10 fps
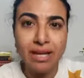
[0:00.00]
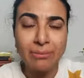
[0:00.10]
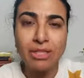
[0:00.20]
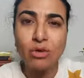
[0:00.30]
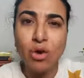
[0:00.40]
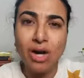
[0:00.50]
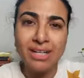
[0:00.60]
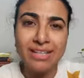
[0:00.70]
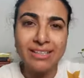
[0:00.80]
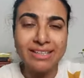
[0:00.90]
I mean, gone
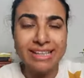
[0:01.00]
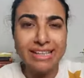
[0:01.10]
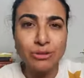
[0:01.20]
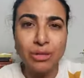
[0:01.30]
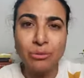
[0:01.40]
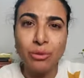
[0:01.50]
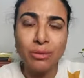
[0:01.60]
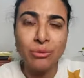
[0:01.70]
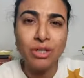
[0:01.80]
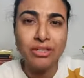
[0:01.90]
are the days when
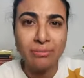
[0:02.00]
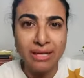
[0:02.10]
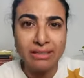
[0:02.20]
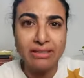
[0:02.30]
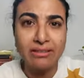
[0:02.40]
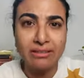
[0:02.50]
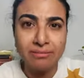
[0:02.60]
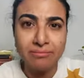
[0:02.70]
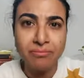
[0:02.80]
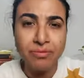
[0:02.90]
women were dependent.
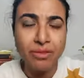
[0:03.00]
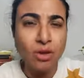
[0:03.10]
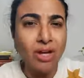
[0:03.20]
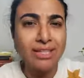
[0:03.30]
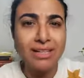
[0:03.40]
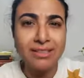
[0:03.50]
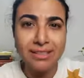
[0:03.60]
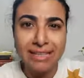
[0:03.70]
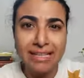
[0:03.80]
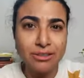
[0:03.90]
Gone are
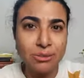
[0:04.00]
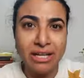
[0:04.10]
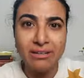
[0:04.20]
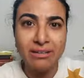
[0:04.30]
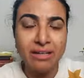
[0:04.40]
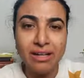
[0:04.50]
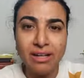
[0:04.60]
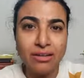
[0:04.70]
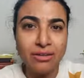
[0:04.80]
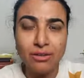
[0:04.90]
the days when,
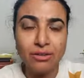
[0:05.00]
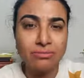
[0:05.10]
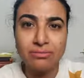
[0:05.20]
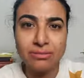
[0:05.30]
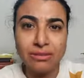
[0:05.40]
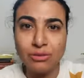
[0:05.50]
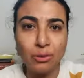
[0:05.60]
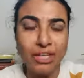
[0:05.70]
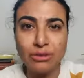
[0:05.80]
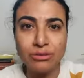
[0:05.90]
you know,
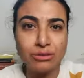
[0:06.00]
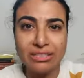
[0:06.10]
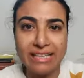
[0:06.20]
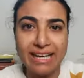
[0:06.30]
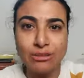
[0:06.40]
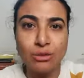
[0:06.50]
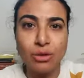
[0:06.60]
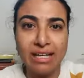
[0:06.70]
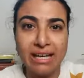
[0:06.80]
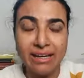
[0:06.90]
we used to say, it's
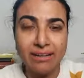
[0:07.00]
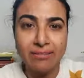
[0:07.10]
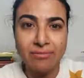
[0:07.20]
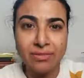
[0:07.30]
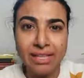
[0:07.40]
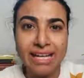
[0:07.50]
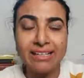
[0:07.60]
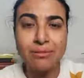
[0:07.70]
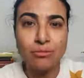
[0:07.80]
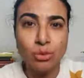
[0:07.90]
okay, let
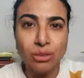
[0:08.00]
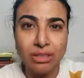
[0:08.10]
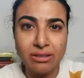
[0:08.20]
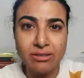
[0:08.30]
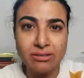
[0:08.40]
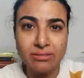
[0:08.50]
him do it.